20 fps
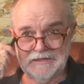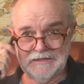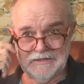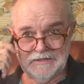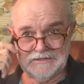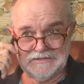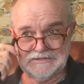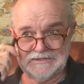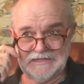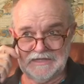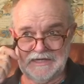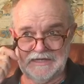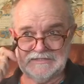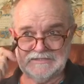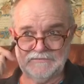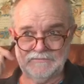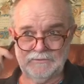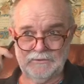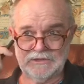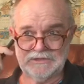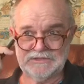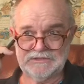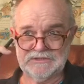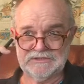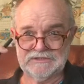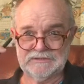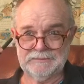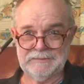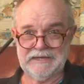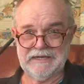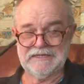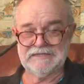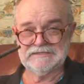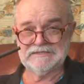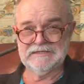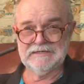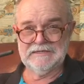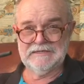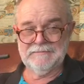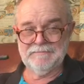it's a case of watch this
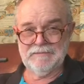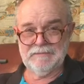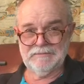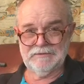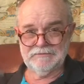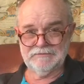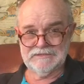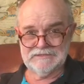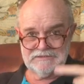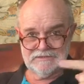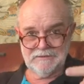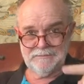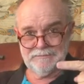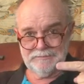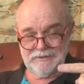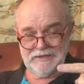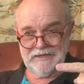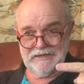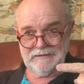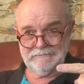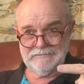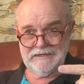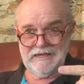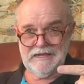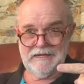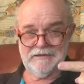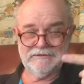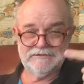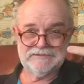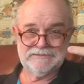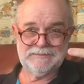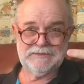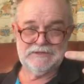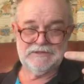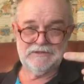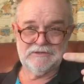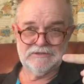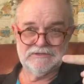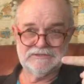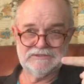space. The reason I bring it up now is
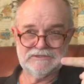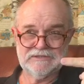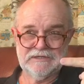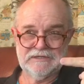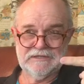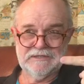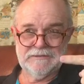because